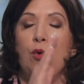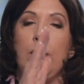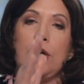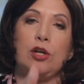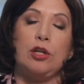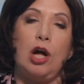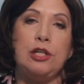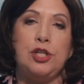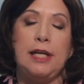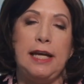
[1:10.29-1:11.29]
We are
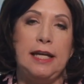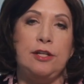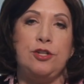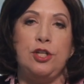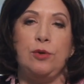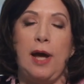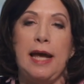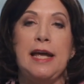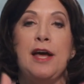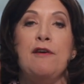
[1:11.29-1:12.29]
launching into
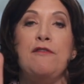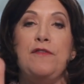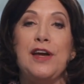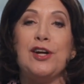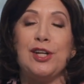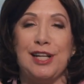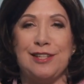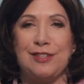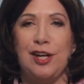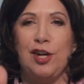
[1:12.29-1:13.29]
a
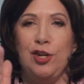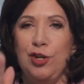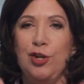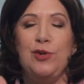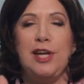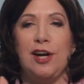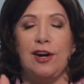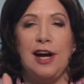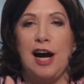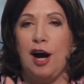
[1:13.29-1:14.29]
fearless new
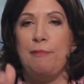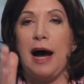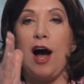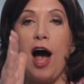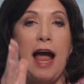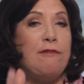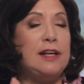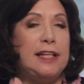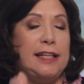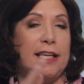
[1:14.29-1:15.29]
year about
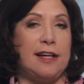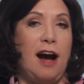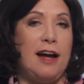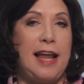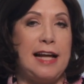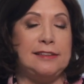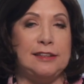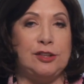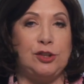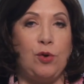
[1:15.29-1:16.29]
everything that God has
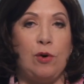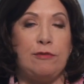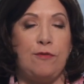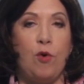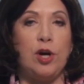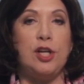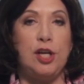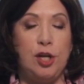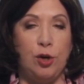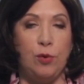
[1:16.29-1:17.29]
in store for
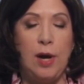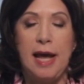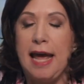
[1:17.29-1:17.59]
you.